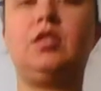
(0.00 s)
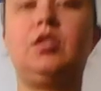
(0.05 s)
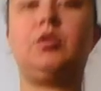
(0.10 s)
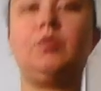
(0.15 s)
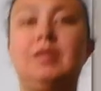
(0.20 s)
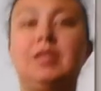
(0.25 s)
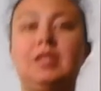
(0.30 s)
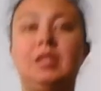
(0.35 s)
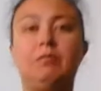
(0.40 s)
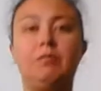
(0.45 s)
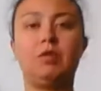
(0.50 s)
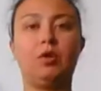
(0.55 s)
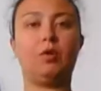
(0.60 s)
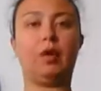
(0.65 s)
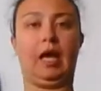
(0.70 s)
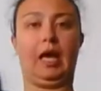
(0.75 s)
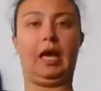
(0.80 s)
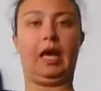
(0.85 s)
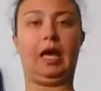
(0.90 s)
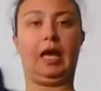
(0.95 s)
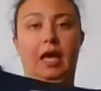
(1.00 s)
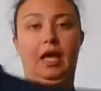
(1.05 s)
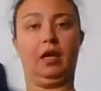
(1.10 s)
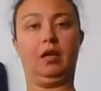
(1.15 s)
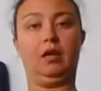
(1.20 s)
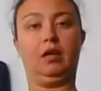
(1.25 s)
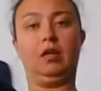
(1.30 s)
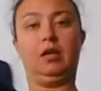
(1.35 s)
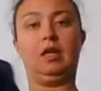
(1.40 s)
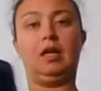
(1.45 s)
so it seemed okay.
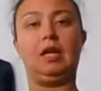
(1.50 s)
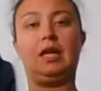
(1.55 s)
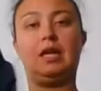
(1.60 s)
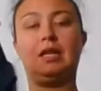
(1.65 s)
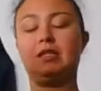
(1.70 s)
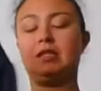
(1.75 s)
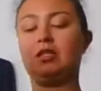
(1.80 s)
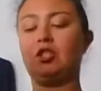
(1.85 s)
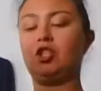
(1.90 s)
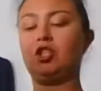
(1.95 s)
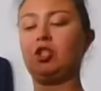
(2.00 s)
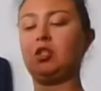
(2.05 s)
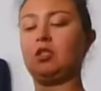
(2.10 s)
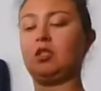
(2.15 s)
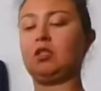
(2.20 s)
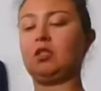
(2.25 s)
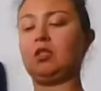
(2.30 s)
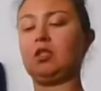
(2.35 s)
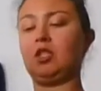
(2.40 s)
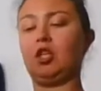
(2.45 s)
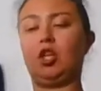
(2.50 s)
It's just